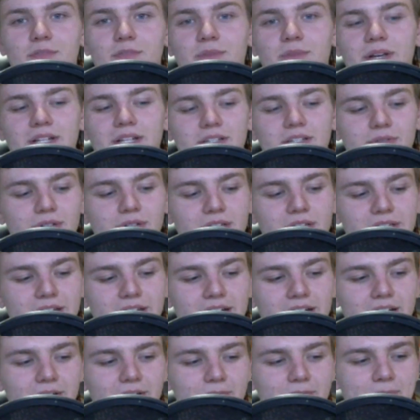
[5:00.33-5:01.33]
basically, what he's
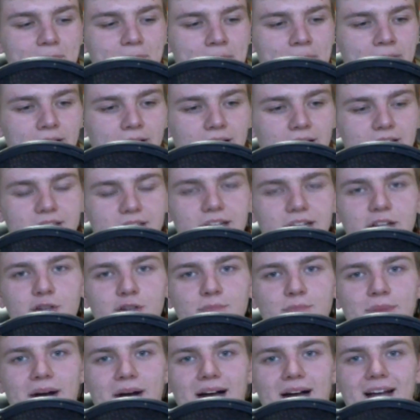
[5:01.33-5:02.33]
saying, say you
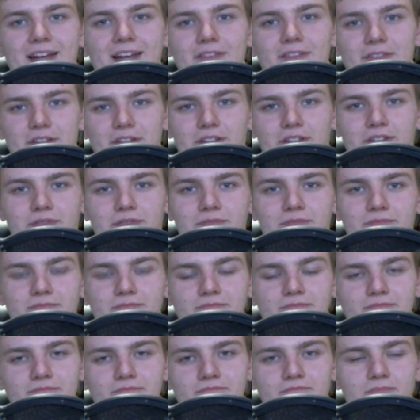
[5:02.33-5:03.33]
buy a field
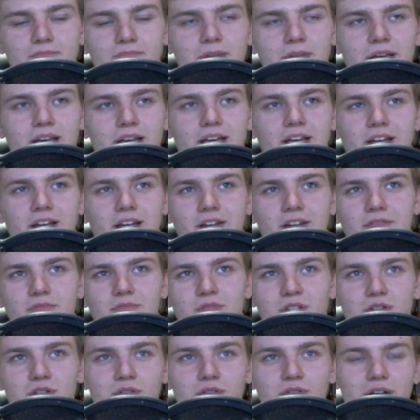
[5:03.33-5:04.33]
and
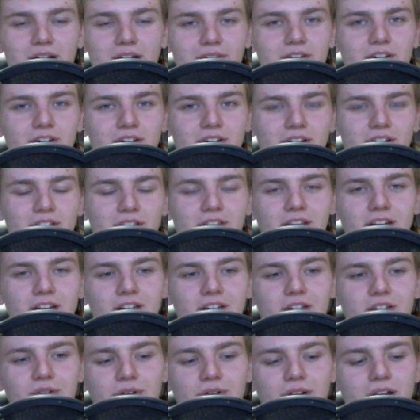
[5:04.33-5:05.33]
you haven't done a thing
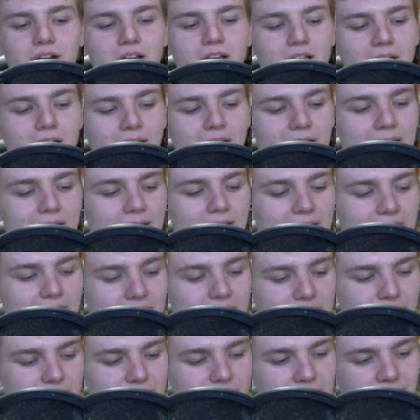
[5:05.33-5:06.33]
to it,
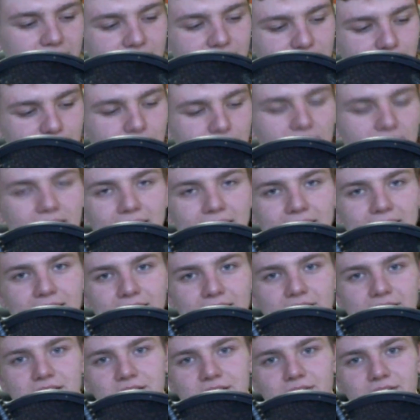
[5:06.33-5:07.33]
and you'd have to buy an
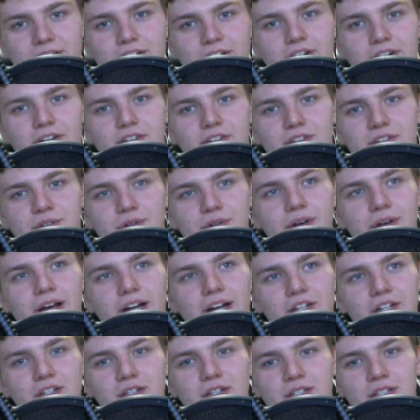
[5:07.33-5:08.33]
excavator to
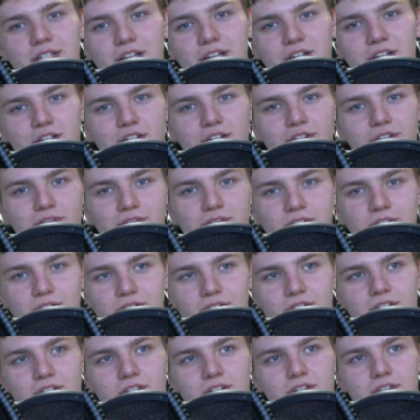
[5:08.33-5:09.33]
actually ditch the
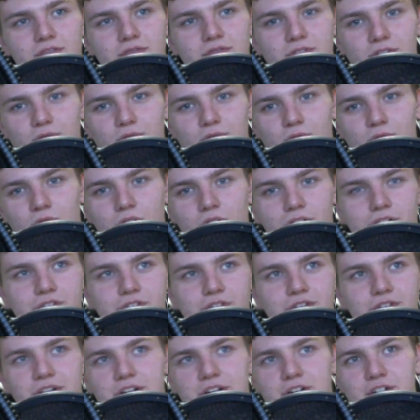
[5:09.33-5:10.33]
field for water
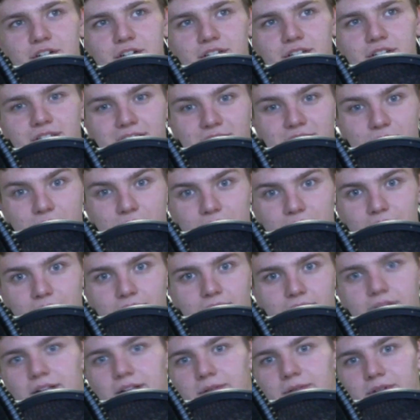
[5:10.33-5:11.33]
drainage, because that's a real
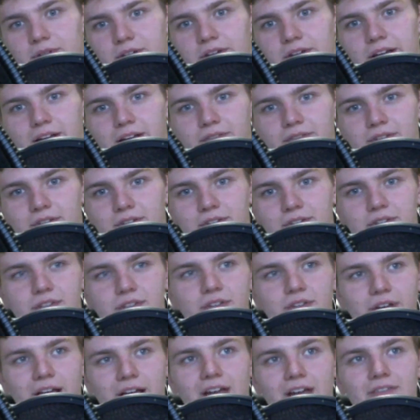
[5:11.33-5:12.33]
thing. I mean, you have to
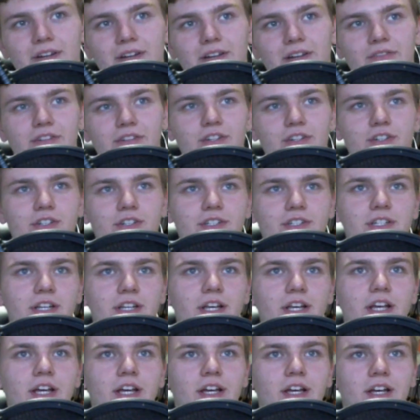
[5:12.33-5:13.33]
have ditches.
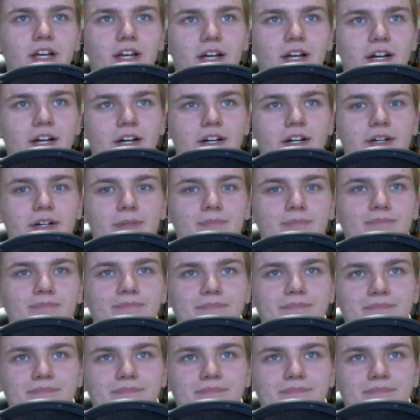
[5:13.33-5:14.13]
So